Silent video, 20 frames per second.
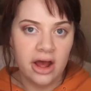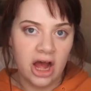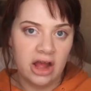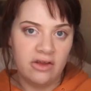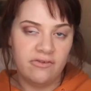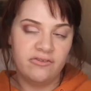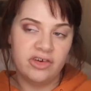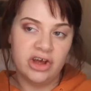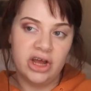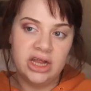I
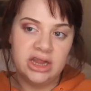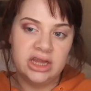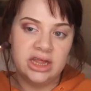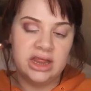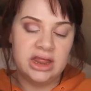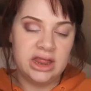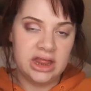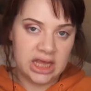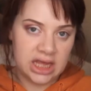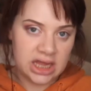find
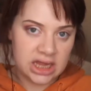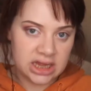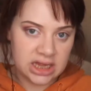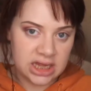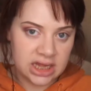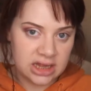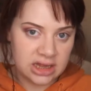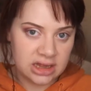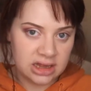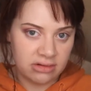that this
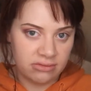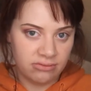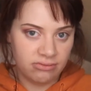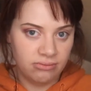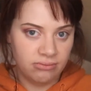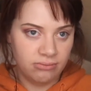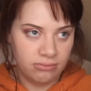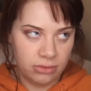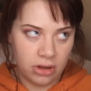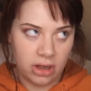is
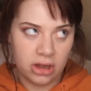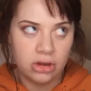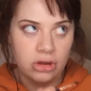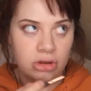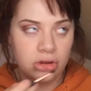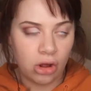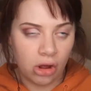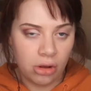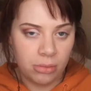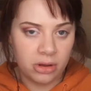like
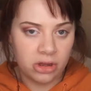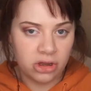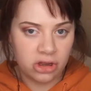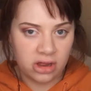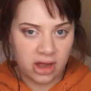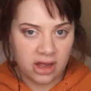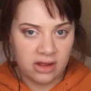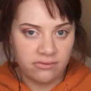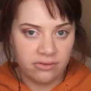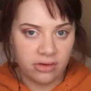so much
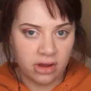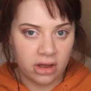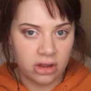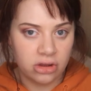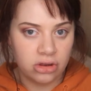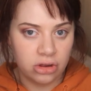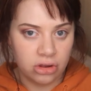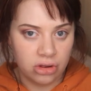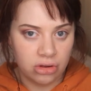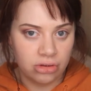safer
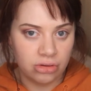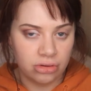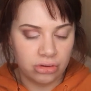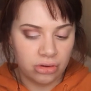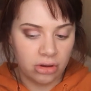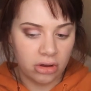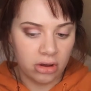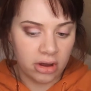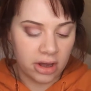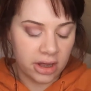to use on
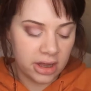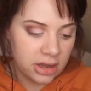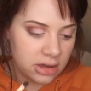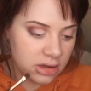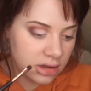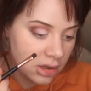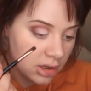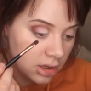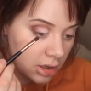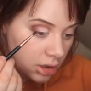your
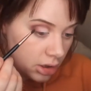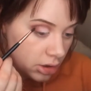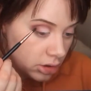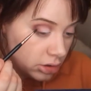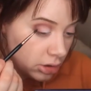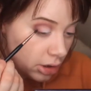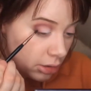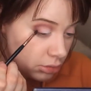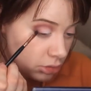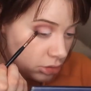eyes.
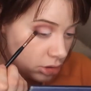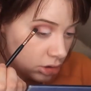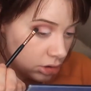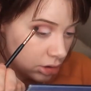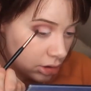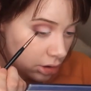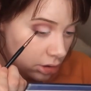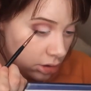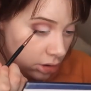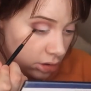So I'm
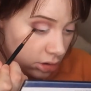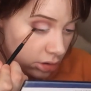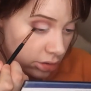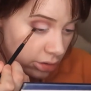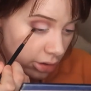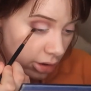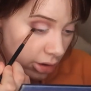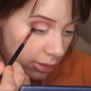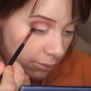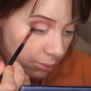just gonna
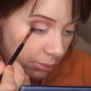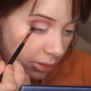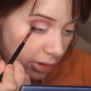start